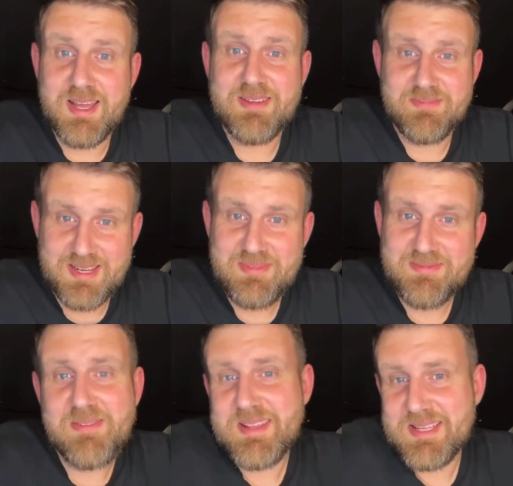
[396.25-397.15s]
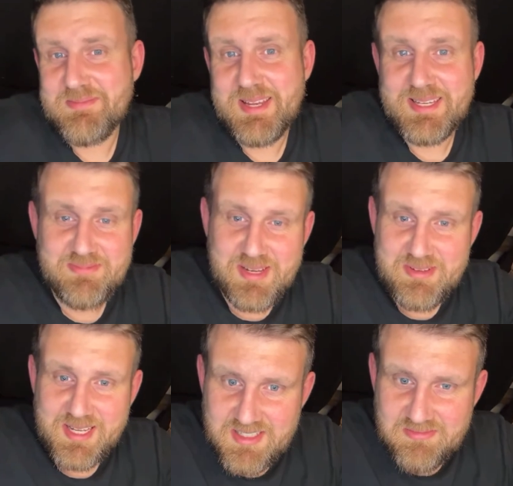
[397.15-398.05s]
maybe that's me. Maybe
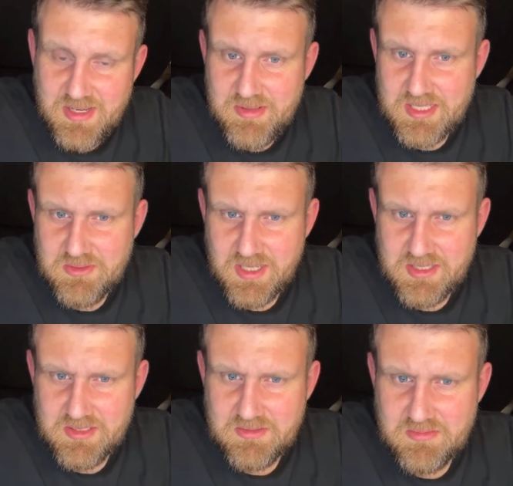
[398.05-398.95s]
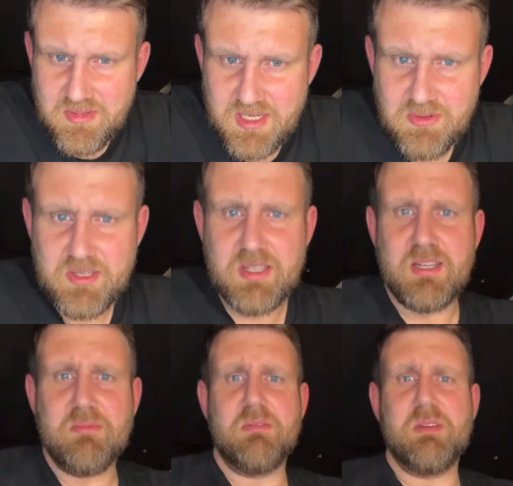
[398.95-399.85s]
that's what I could be one day.
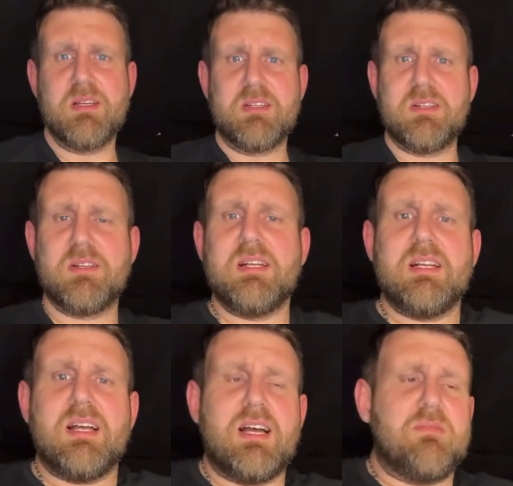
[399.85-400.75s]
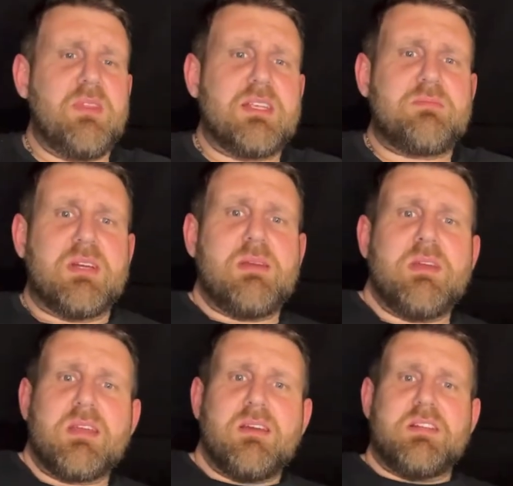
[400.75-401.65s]
Maybe, I don't know. That's my
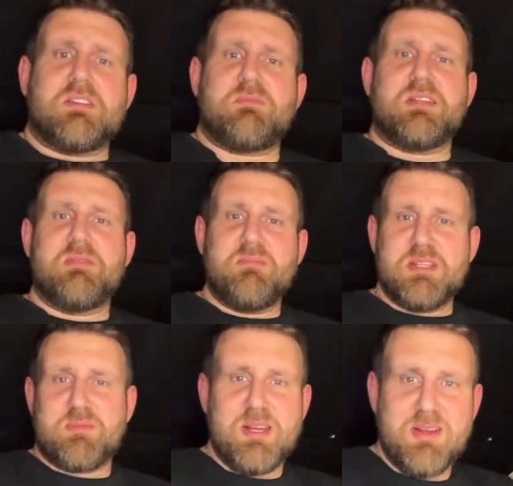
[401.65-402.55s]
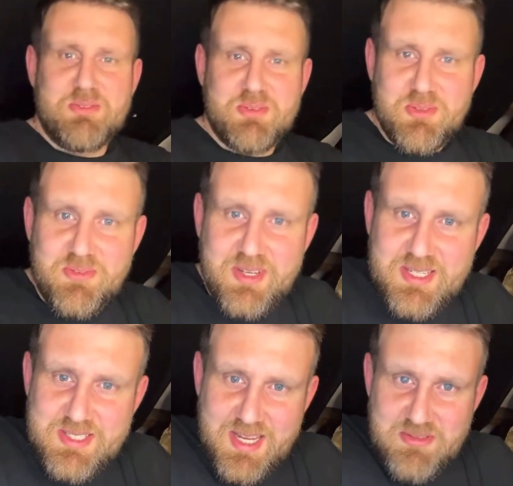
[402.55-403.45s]
gimmick. I just mispronounce all the
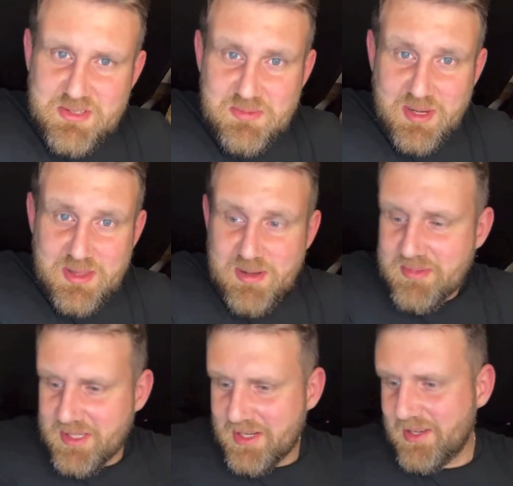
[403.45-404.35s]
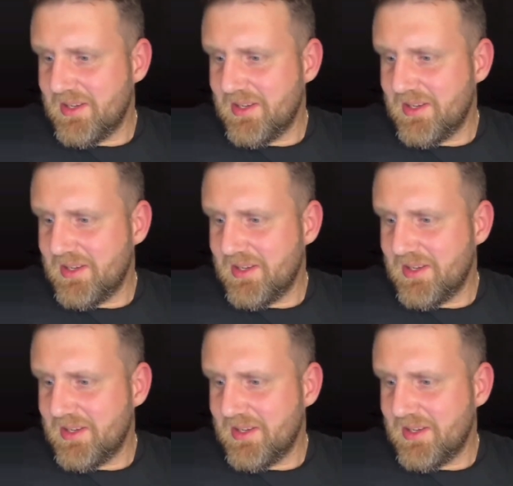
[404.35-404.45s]
figures' names, just make them up as I go.